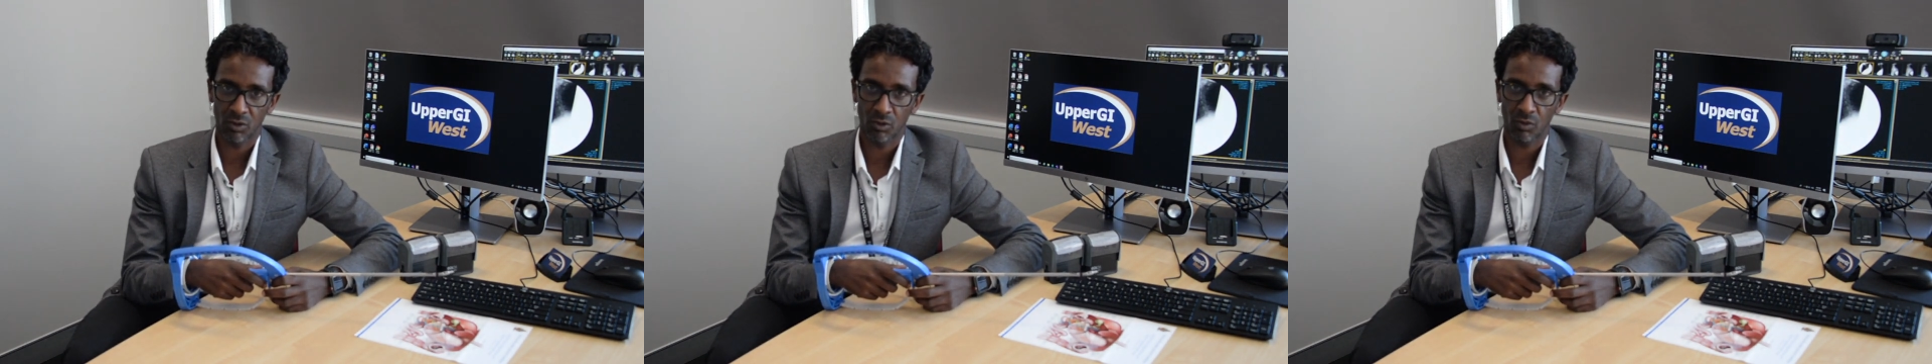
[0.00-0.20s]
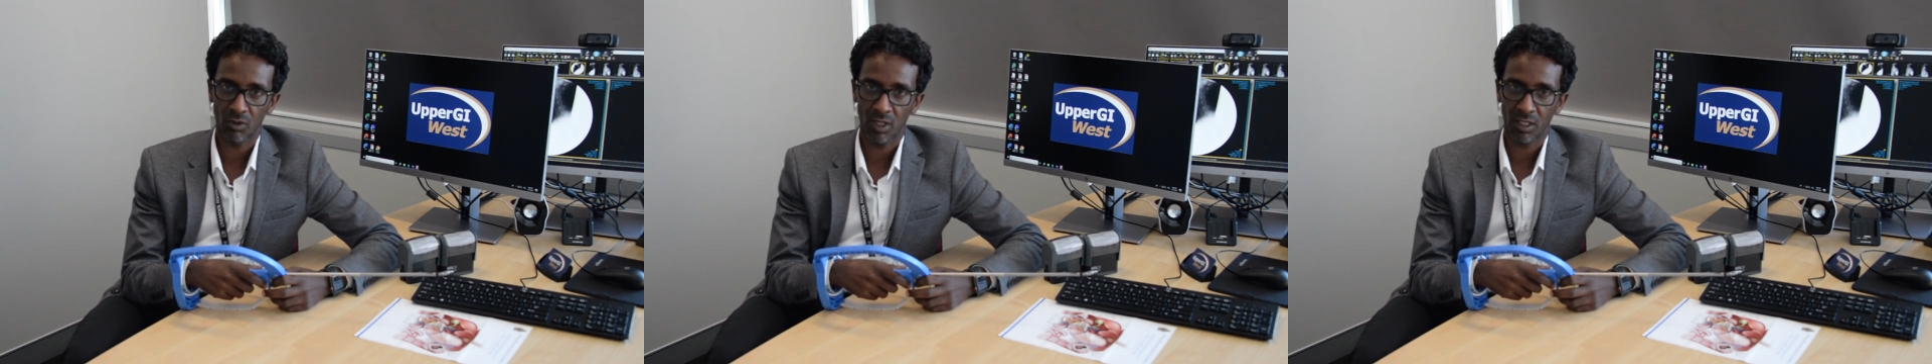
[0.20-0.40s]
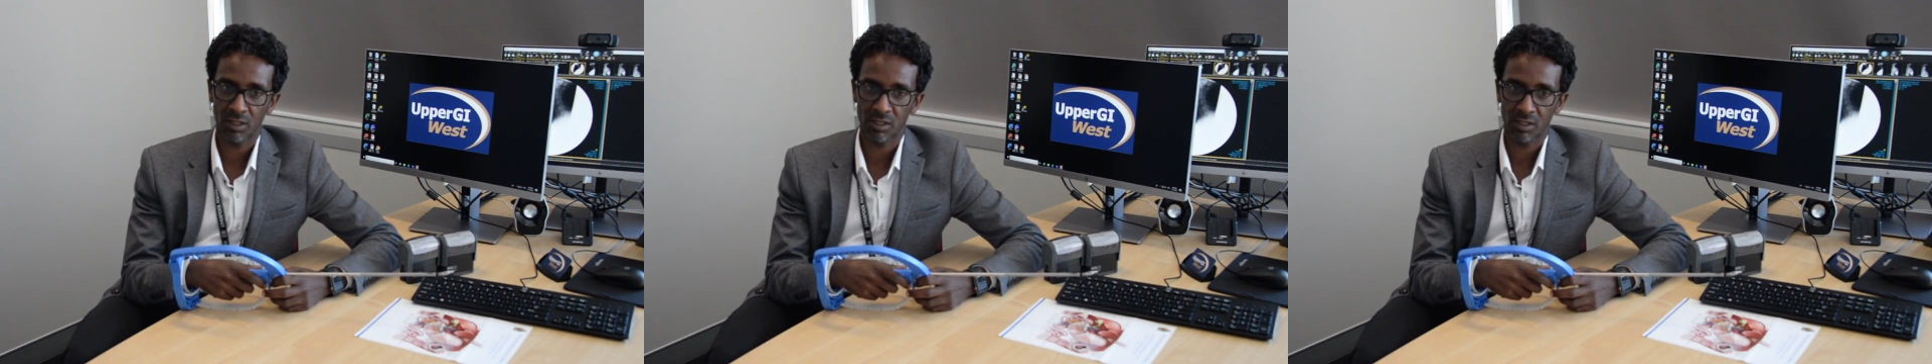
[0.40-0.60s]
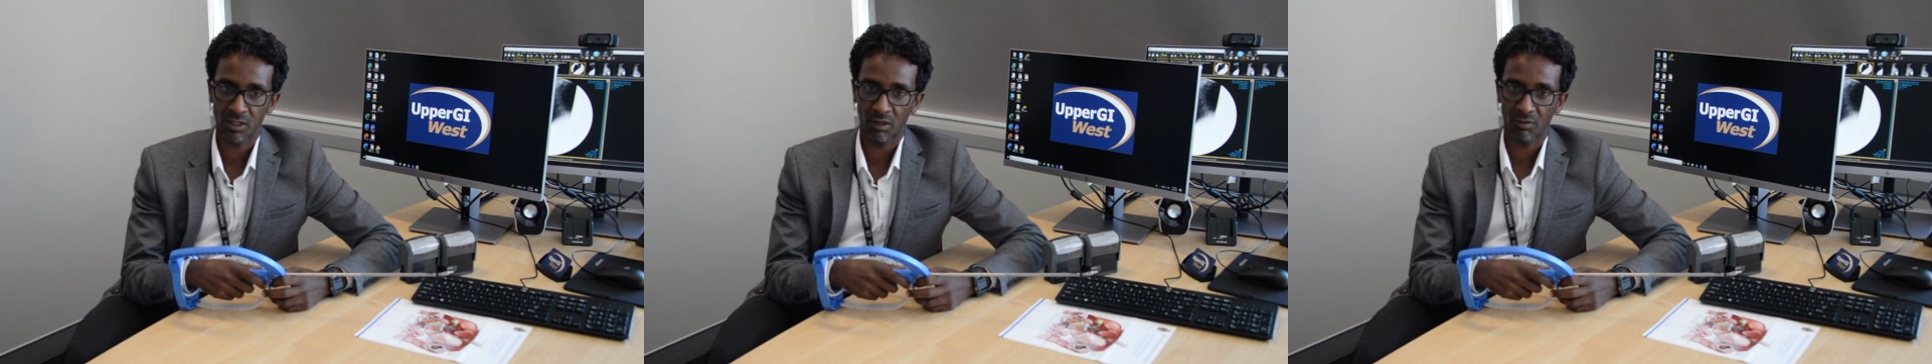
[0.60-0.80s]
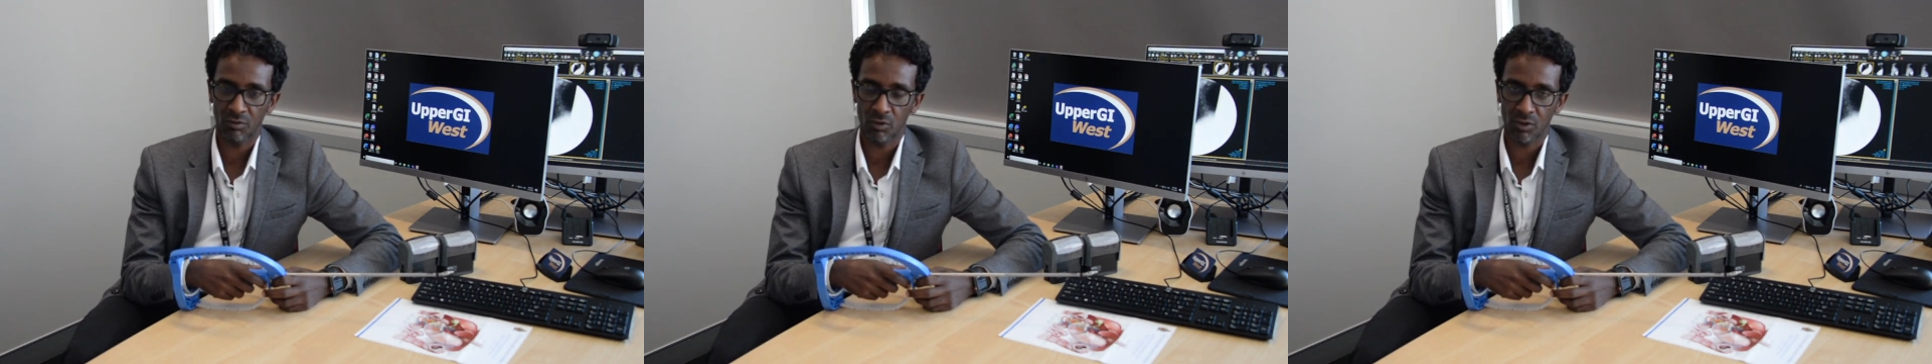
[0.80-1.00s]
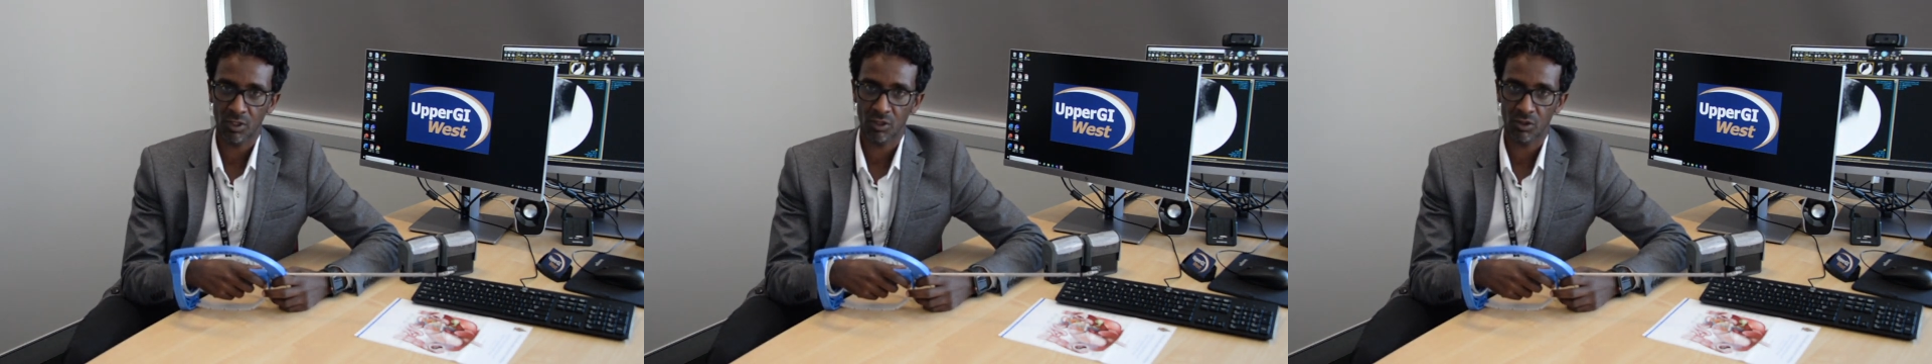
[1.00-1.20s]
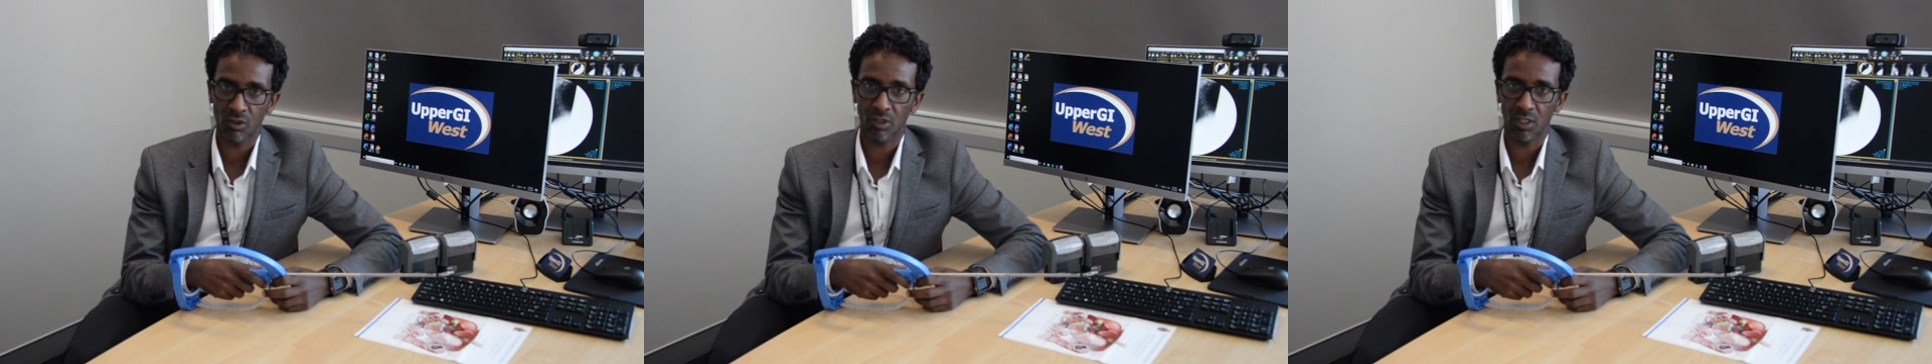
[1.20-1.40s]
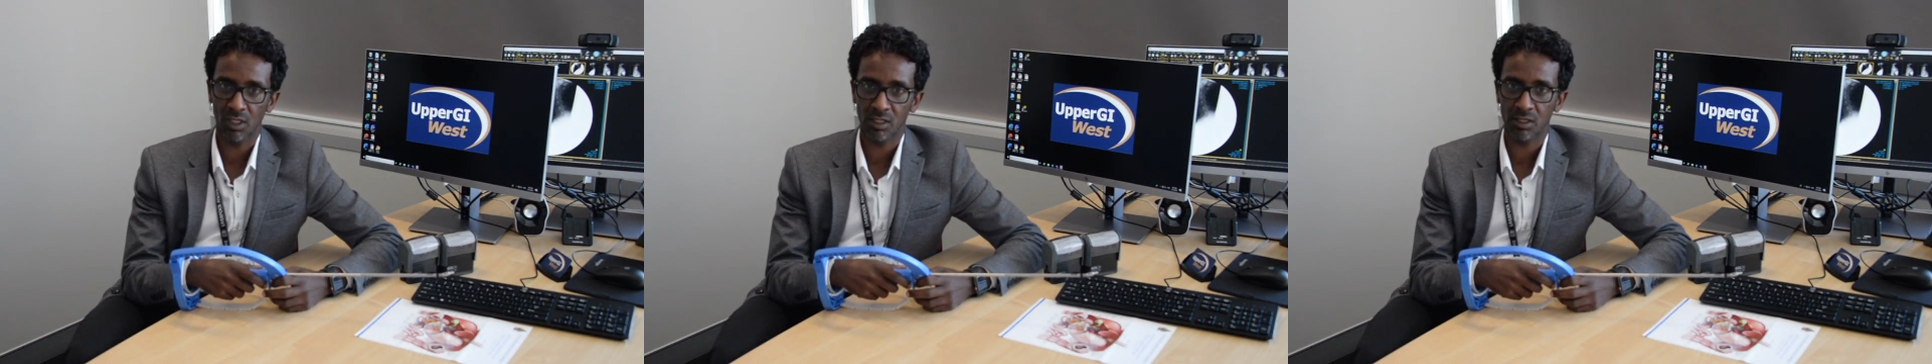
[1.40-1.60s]
do that instead of using a
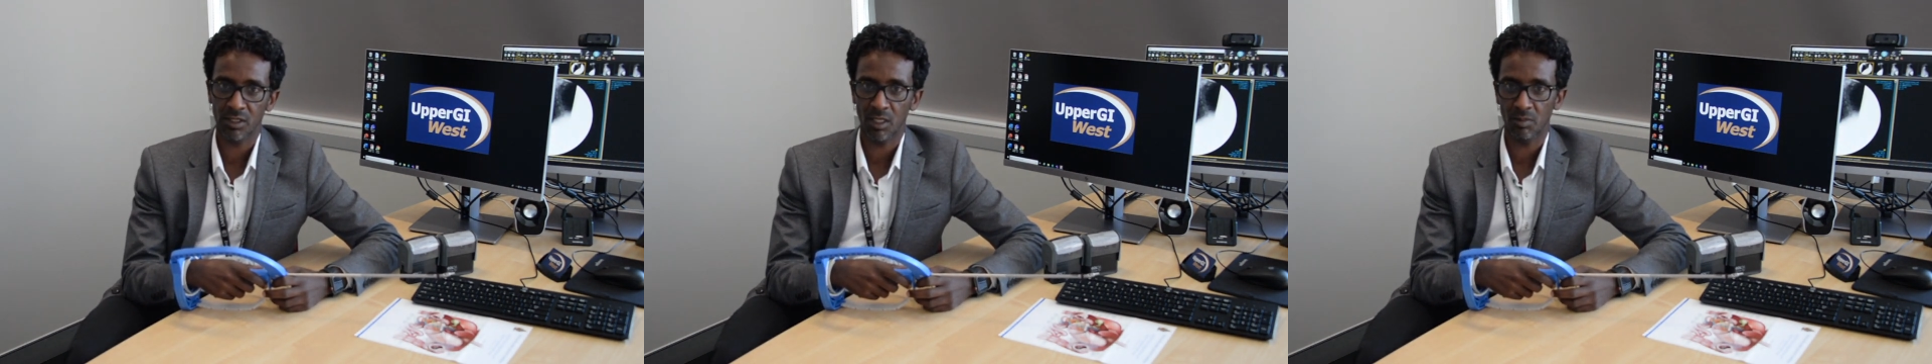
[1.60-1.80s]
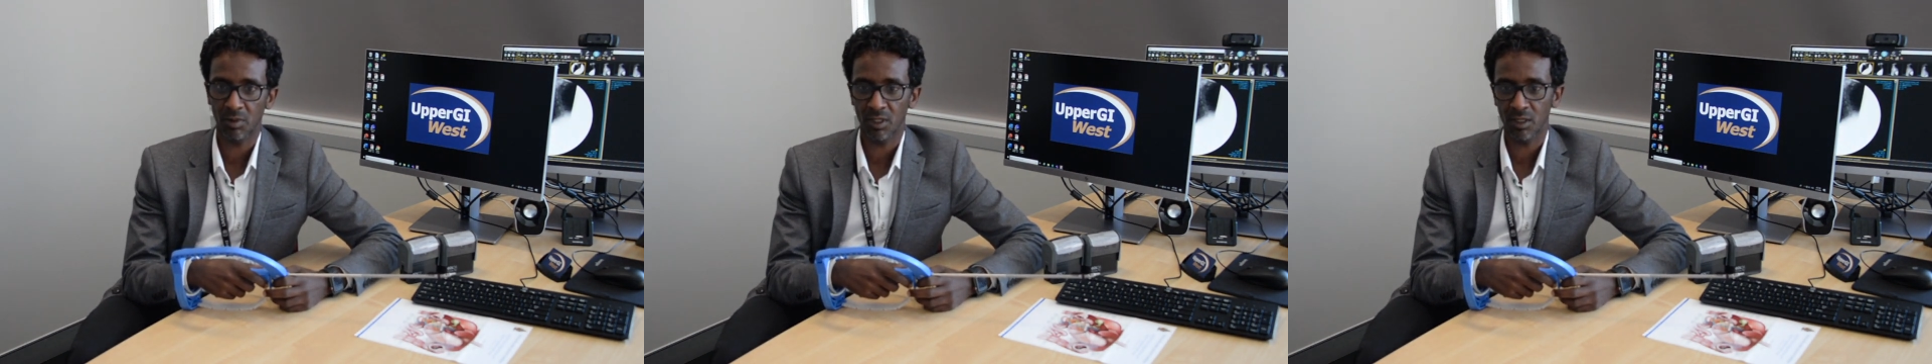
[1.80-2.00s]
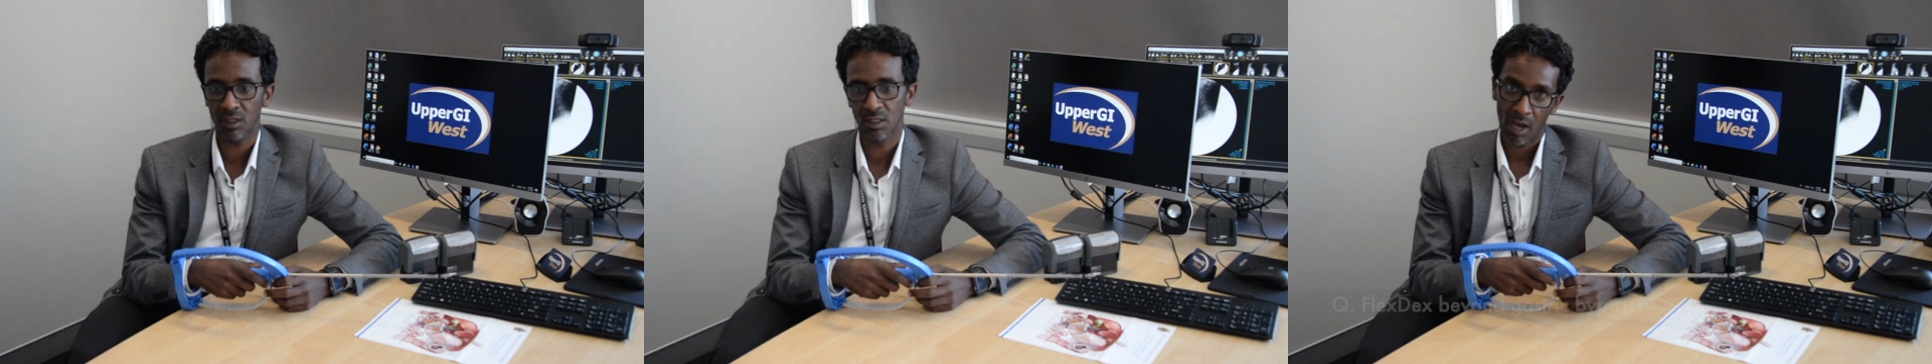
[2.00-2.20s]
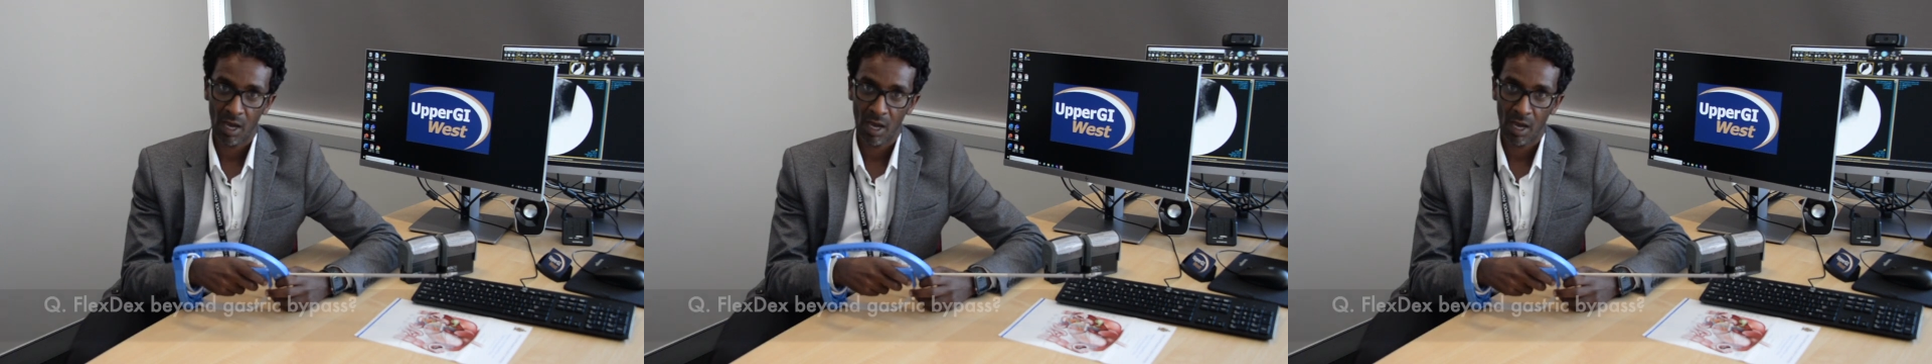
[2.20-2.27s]
circular stapler.